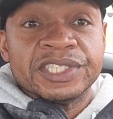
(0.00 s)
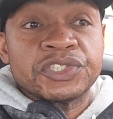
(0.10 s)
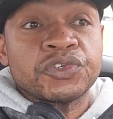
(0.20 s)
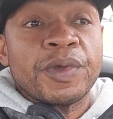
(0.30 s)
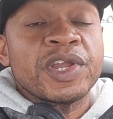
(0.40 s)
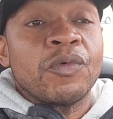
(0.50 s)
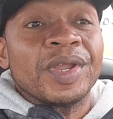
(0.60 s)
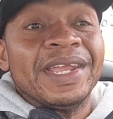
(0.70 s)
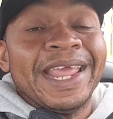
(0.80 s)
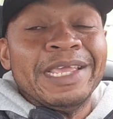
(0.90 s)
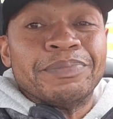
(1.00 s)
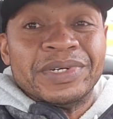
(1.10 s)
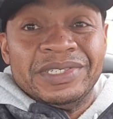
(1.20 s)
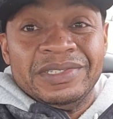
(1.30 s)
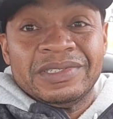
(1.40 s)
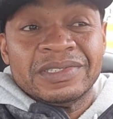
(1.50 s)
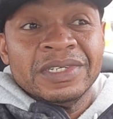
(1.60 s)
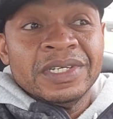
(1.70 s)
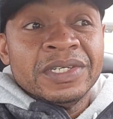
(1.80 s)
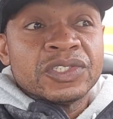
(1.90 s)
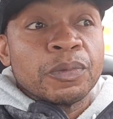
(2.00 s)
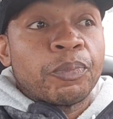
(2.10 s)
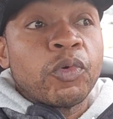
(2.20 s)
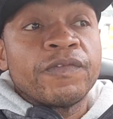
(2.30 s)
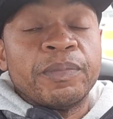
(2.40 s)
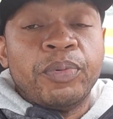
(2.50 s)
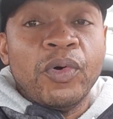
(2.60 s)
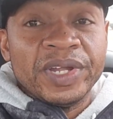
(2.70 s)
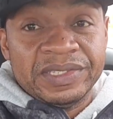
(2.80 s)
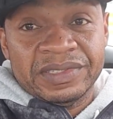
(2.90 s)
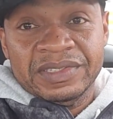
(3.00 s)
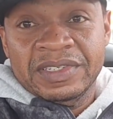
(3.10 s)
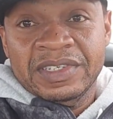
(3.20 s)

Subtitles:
destroying our neighborhoods to prove a point.